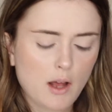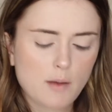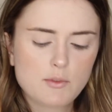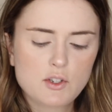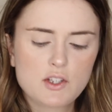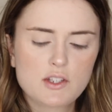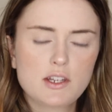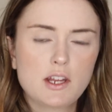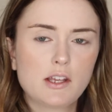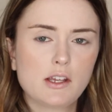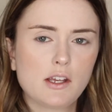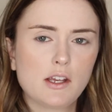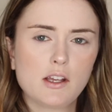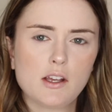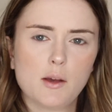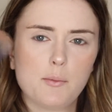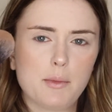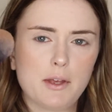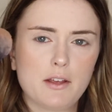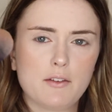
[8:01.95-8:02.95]
I'm just taking
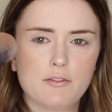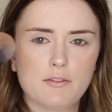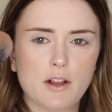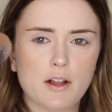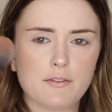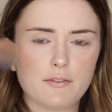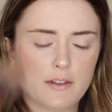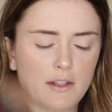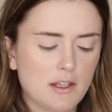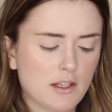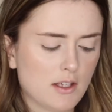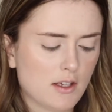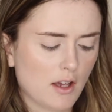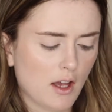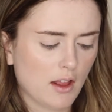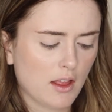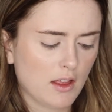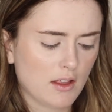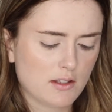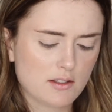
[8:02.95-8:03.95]
a big fluffy,
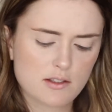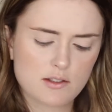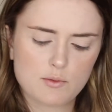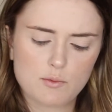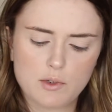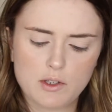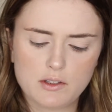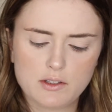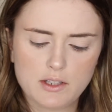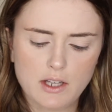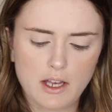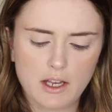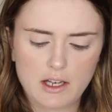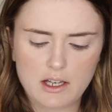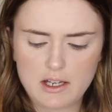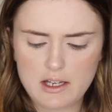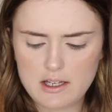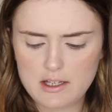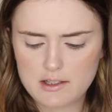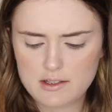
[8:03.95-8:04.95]
I think this is a Real
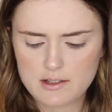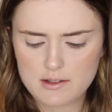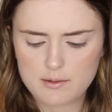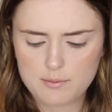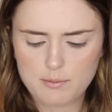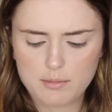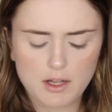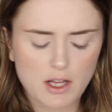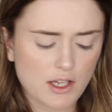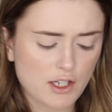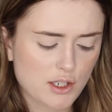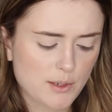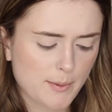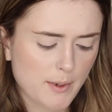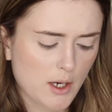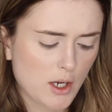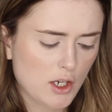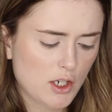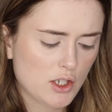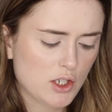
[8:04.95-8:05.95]
Techniques blush
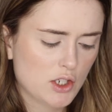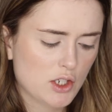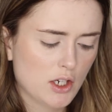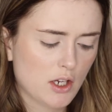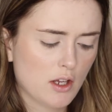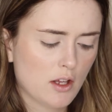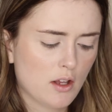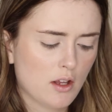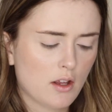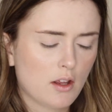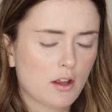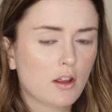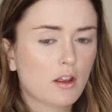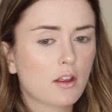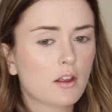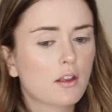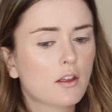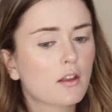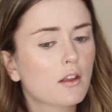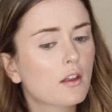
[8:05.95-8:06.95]
brush.
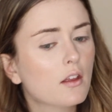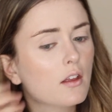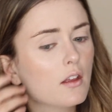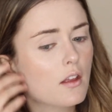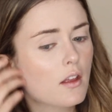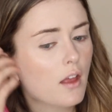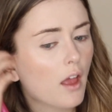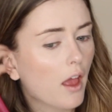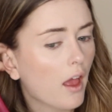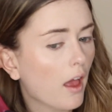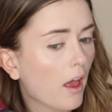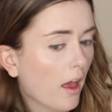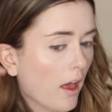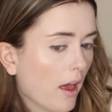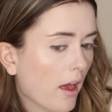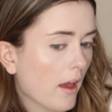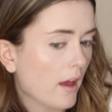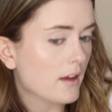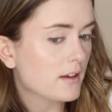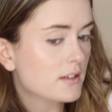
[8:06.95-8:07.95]

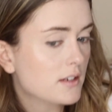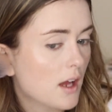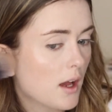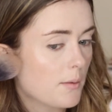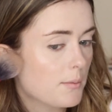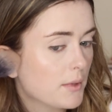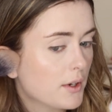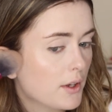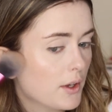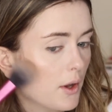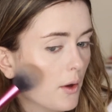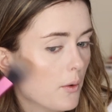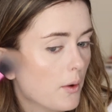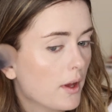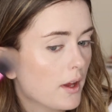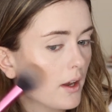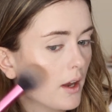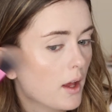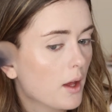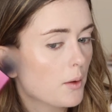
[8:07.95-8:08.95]
And I'm going to go
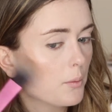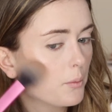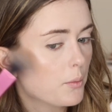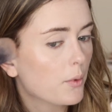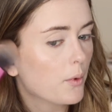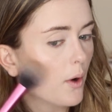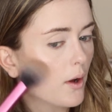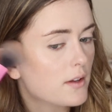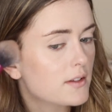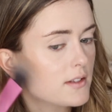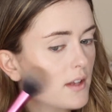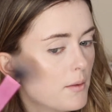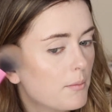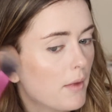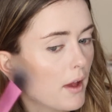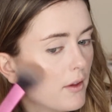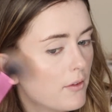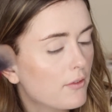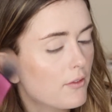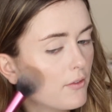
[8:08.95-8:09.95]
in and bronze up
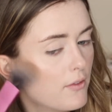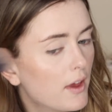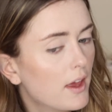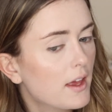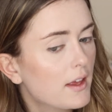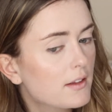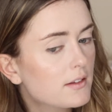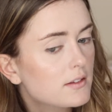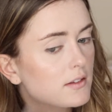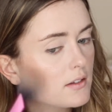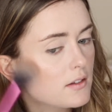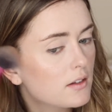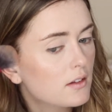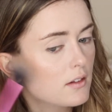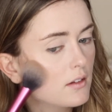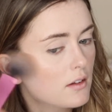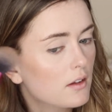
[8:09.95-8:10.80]
my face.